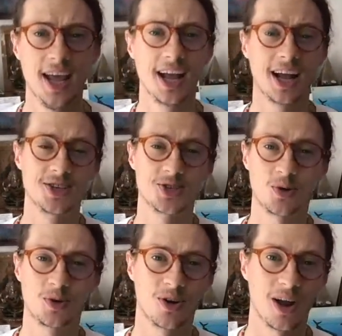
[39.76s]

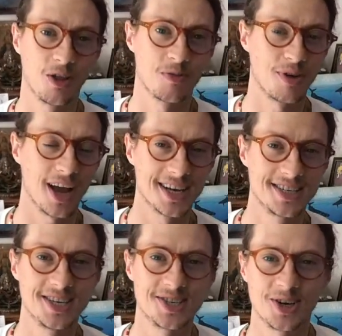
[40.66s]
consult your health
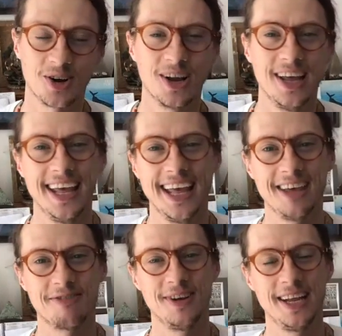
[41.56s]
practitioner
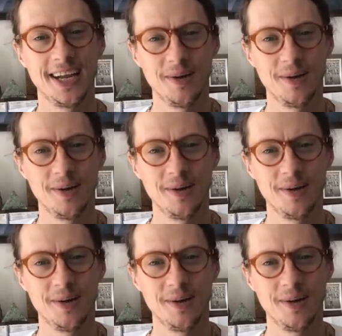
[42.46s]
if needed.